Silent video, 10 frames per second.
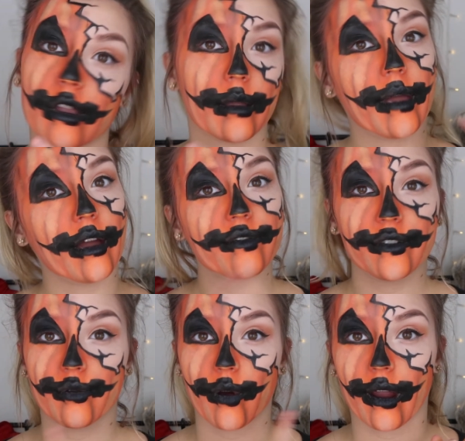The mouth
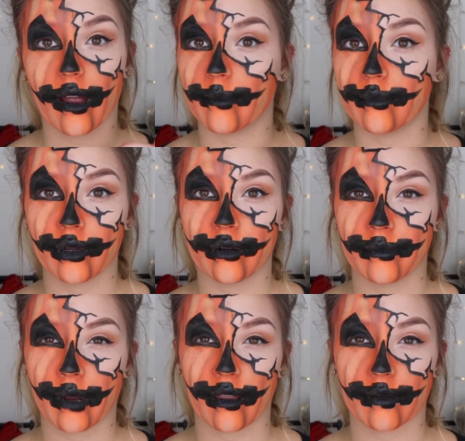is alright, I'm not
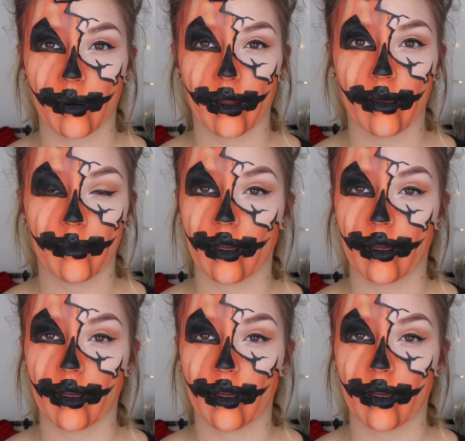amazed by it,